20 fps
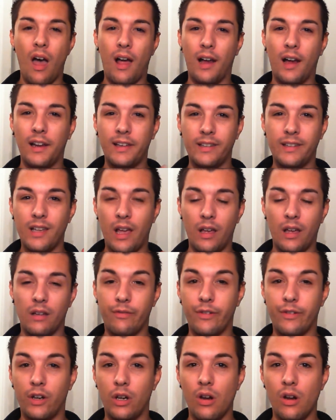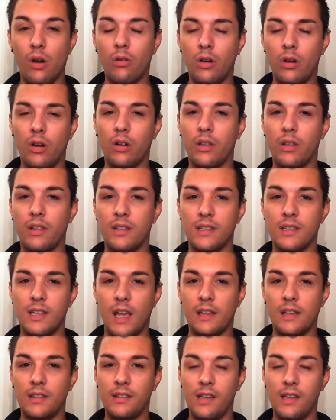I set it for no longer than
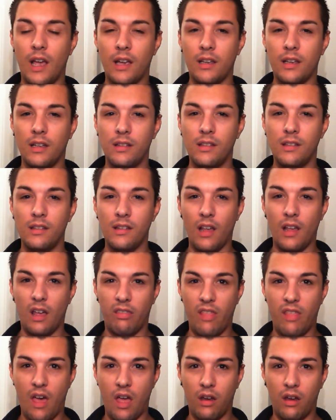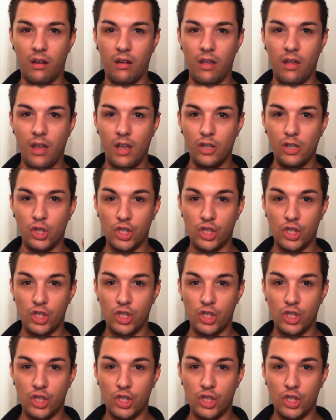10 seconds and then